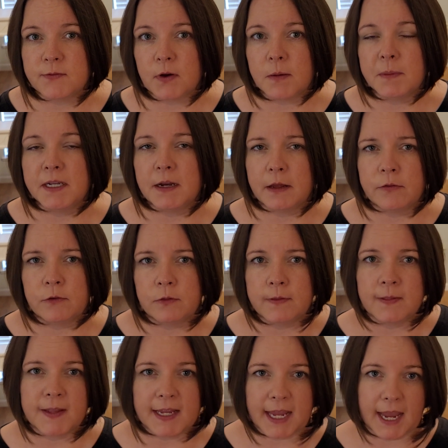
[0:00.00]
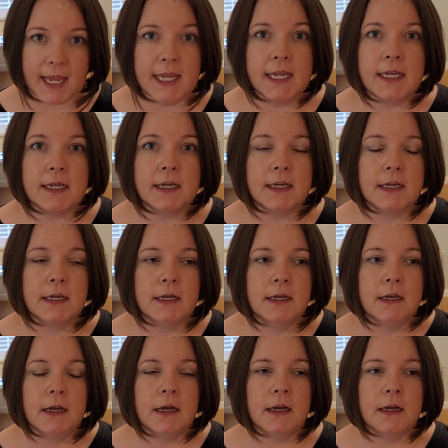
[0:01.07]
from it other than the cake
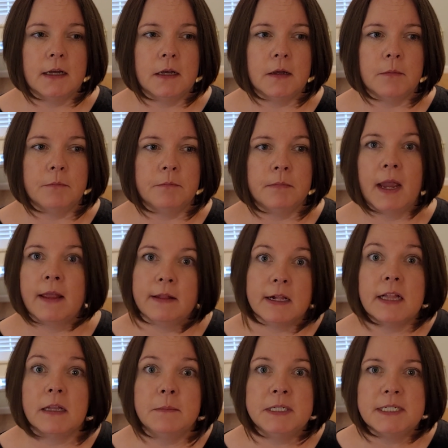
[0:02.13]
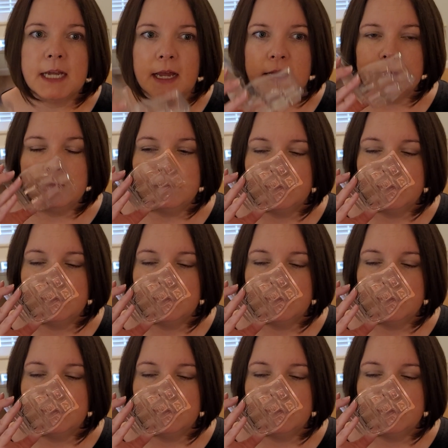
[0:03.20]
and the clementine.